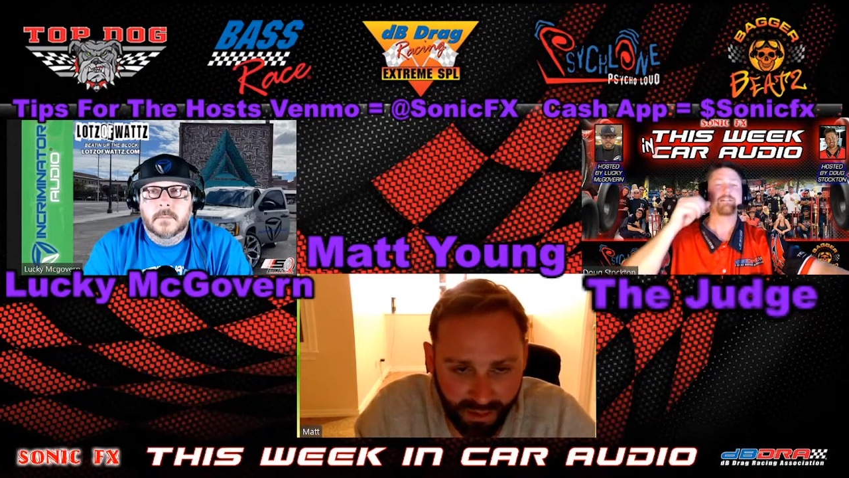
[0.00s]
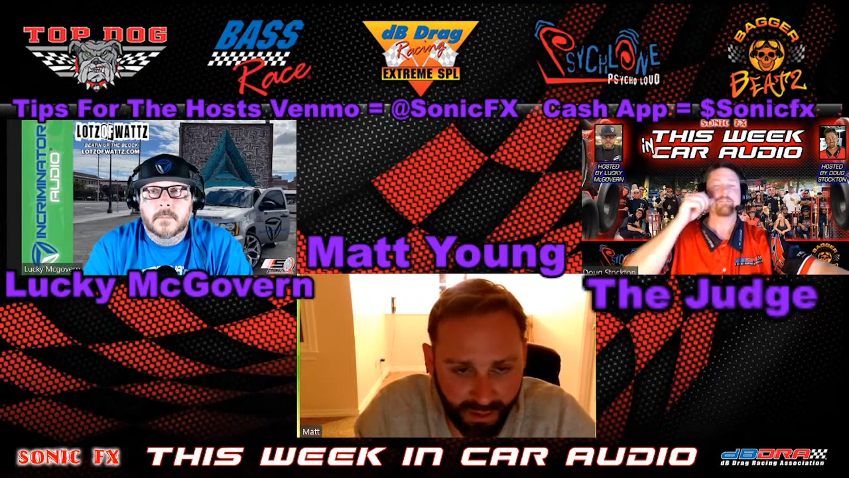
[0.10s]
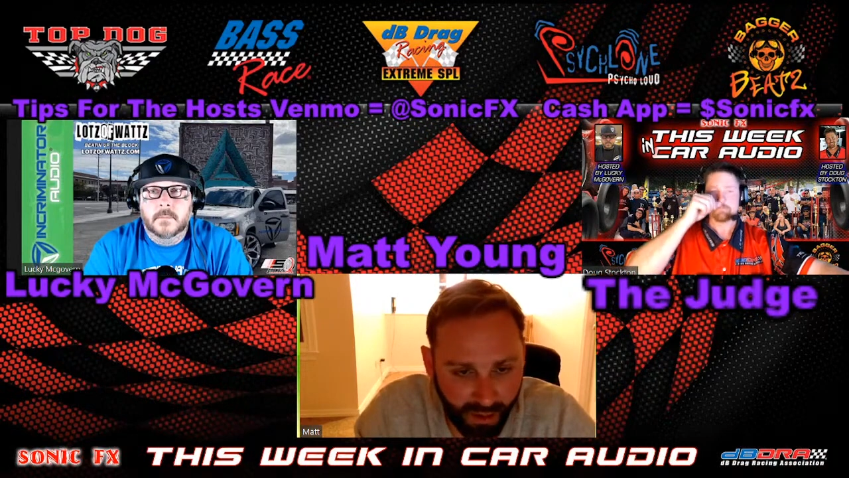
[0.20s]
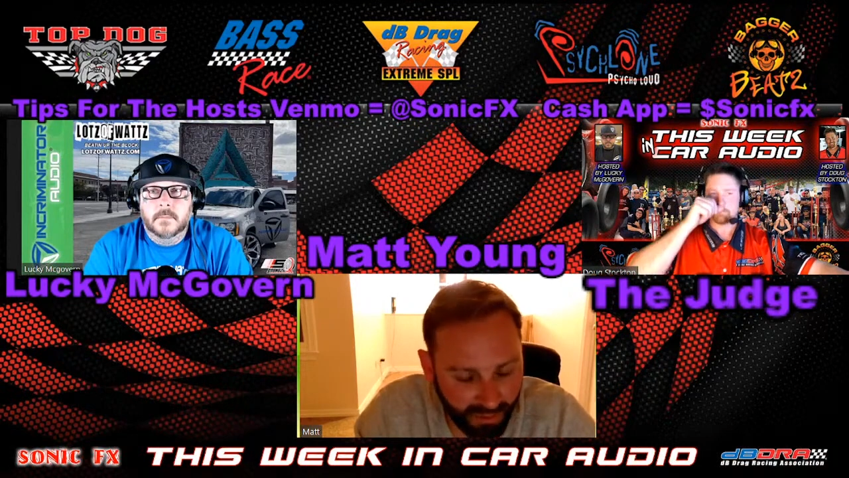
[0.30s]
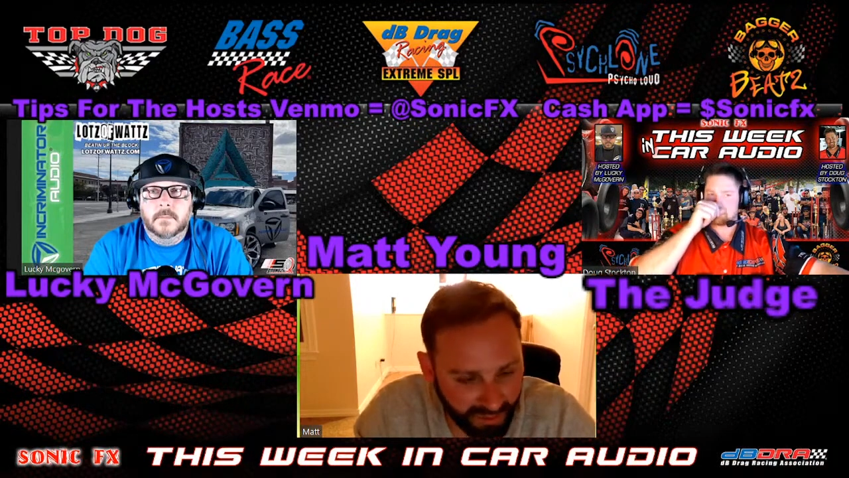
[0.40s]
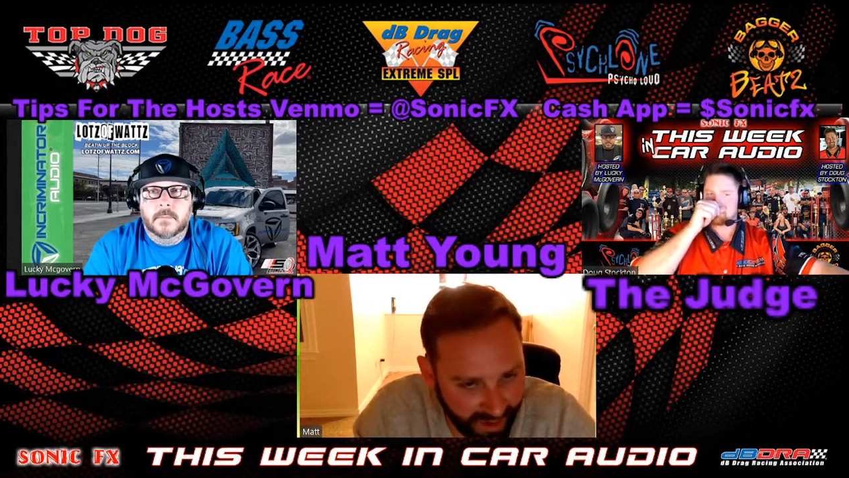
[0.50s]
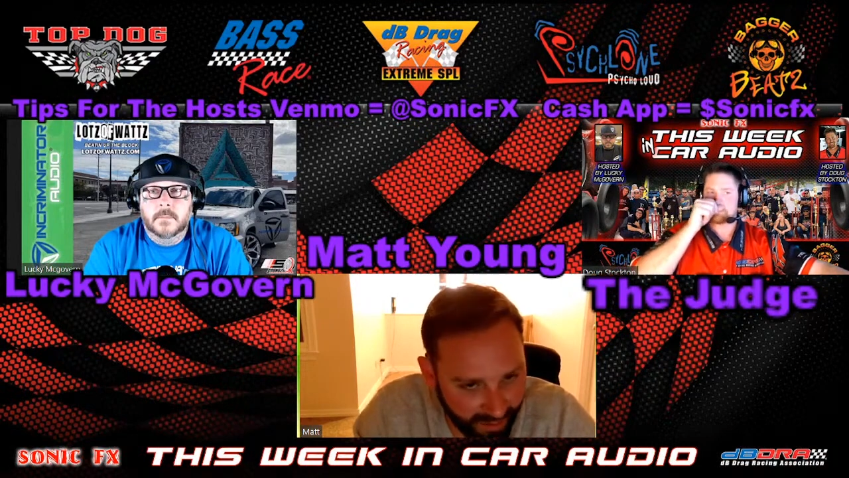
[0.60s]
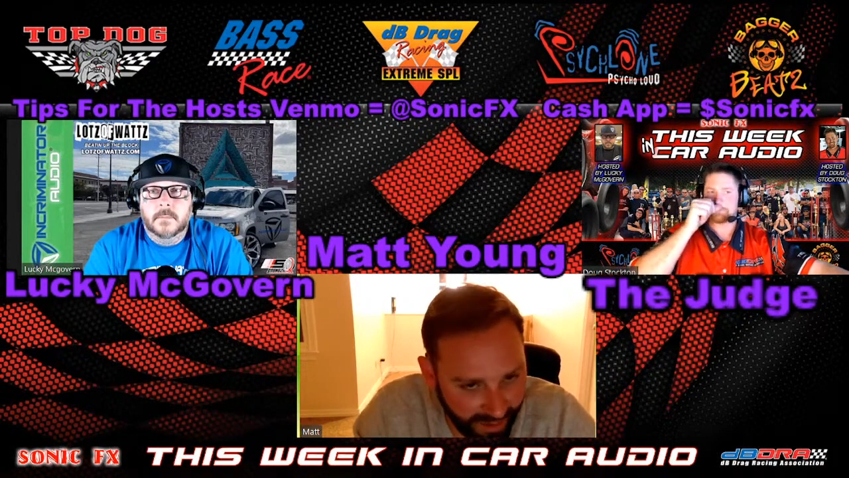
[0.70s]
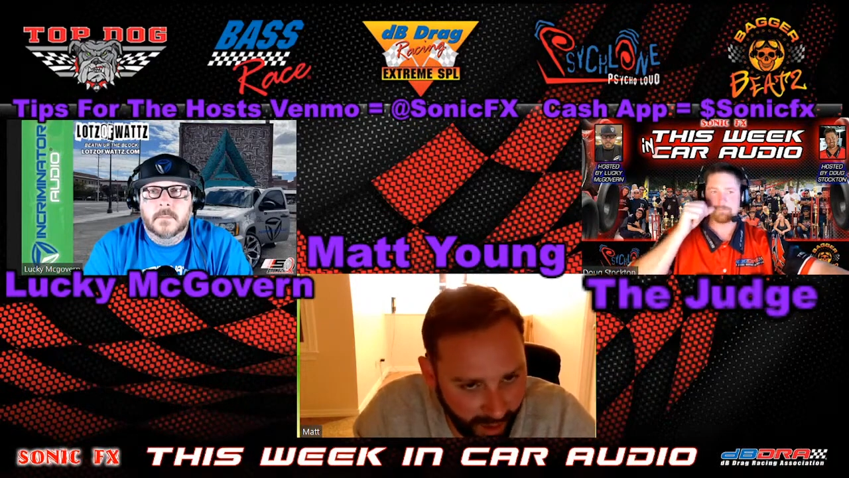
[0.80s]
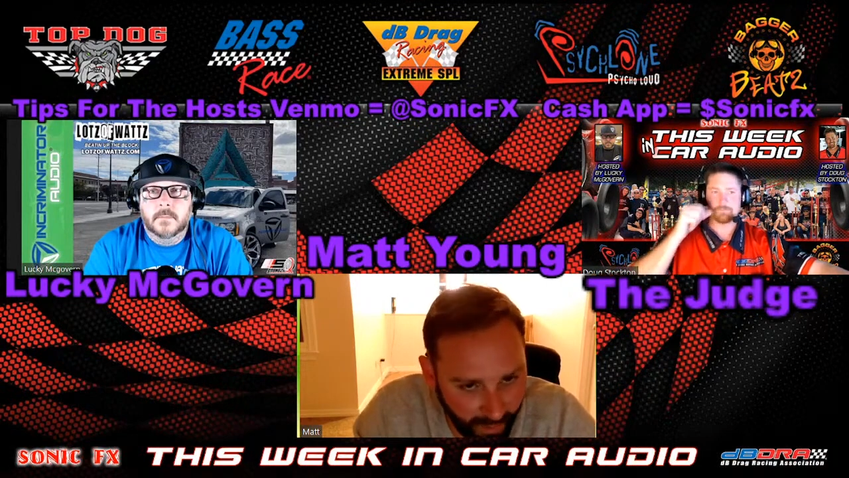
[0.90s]

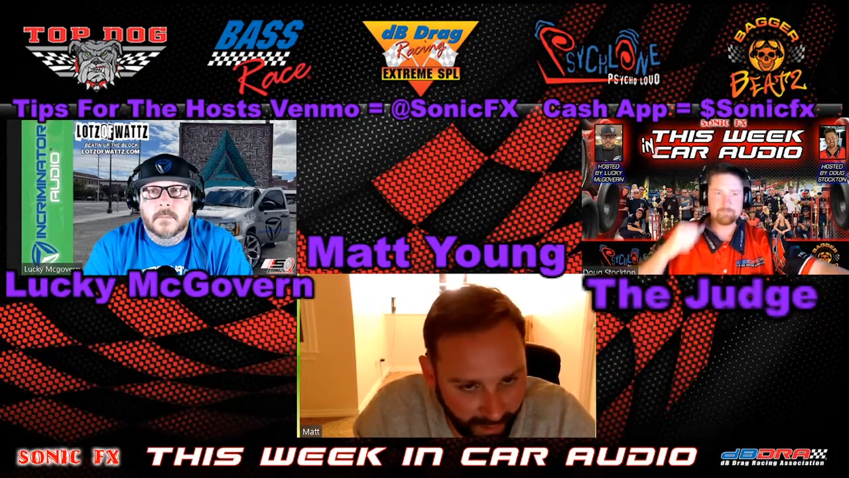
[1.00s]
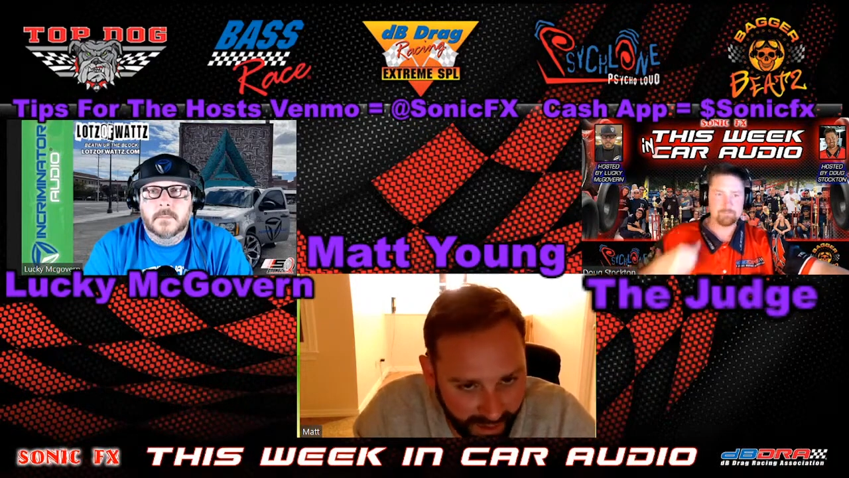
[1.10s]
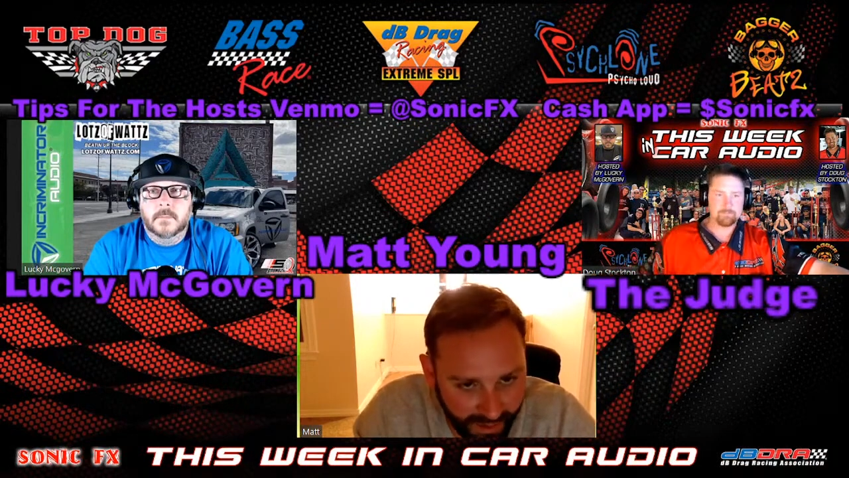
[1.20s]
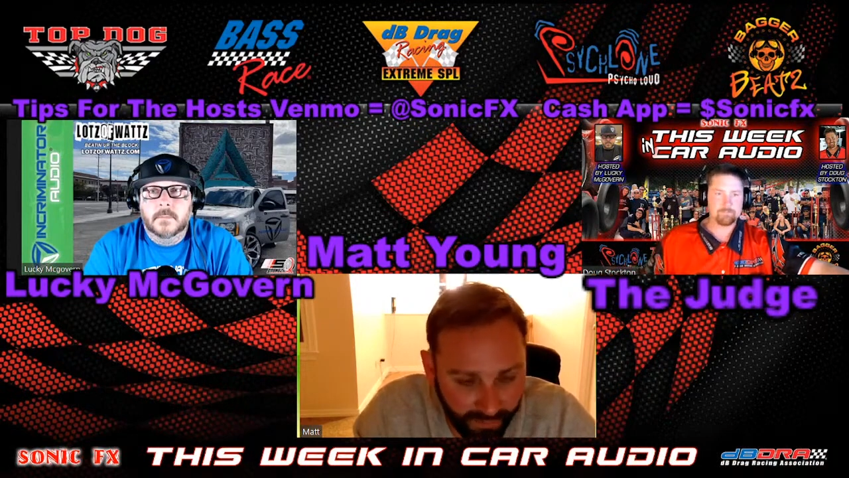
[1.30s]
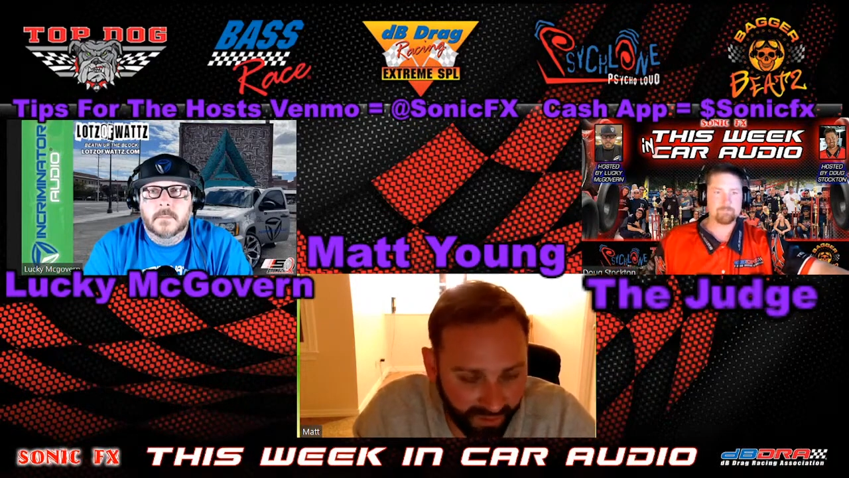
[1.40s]
Alternator Outlet,